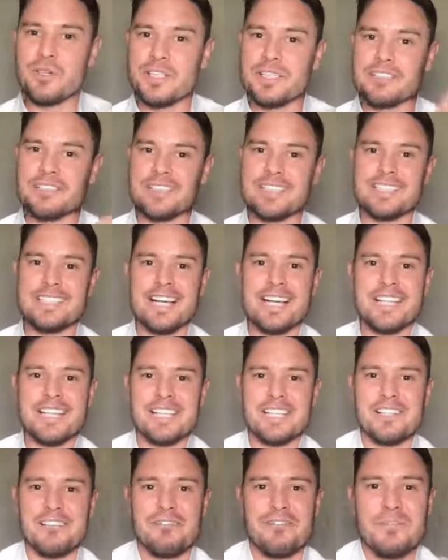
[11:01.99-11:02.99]
is they're
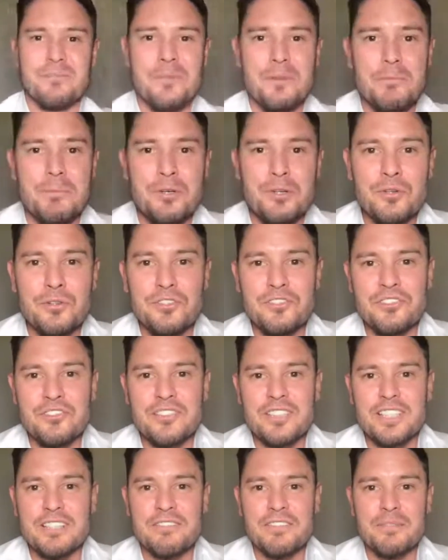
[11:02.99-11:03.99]
taking it from the build and
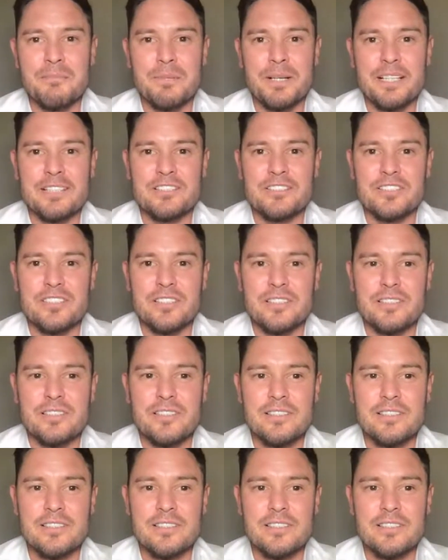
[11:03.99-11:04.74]
just giving it back to you.